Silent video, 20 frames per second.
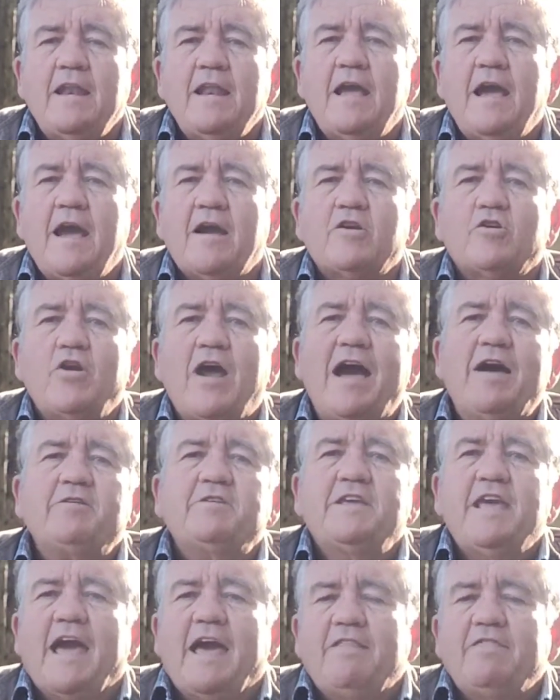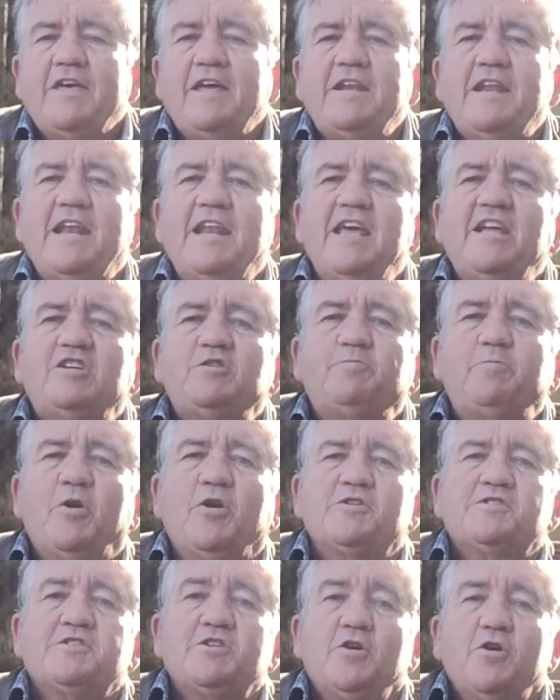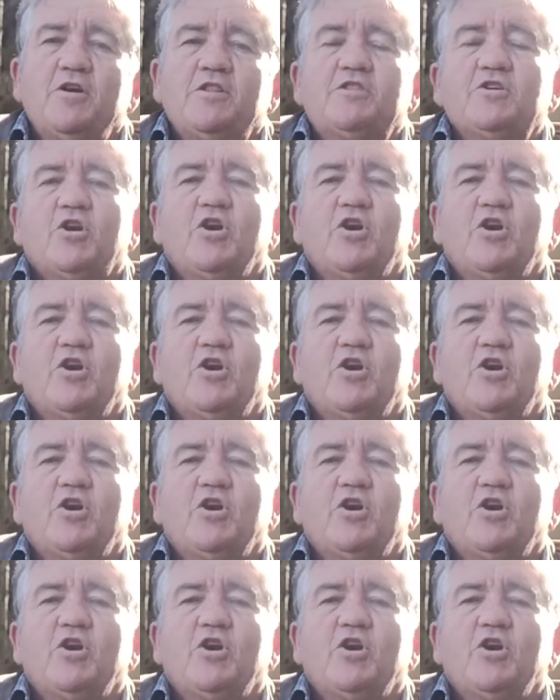Now, a crowd gathered, and each person heard